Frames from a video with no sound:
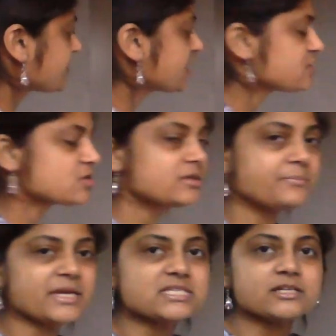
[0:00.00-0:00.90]
so the
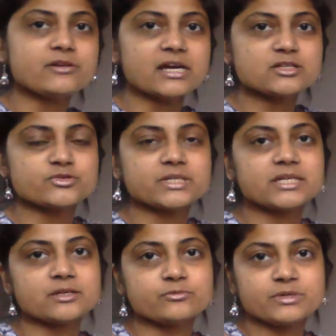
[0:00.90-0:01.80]
base here actually
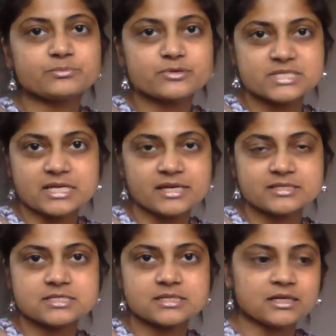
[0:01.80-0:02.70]
can
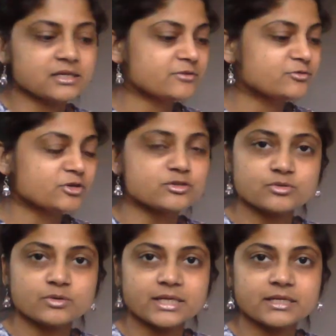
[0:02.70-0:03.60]
represent, if you're
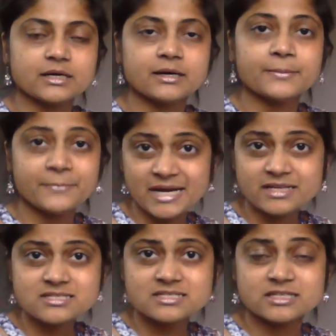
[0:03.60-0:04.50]
doing
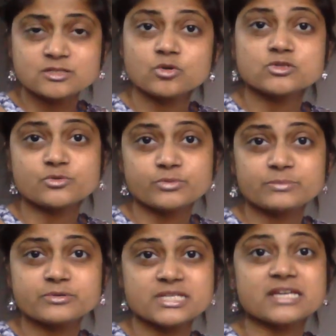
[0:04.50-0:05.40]
mass, it's going to
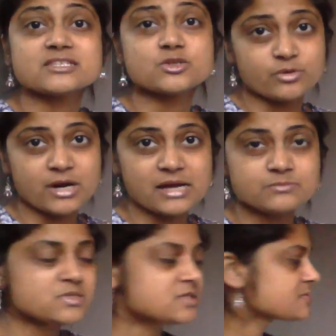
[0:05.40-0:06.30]
represent
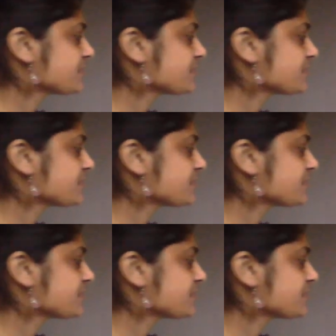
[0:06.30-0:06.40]
grams.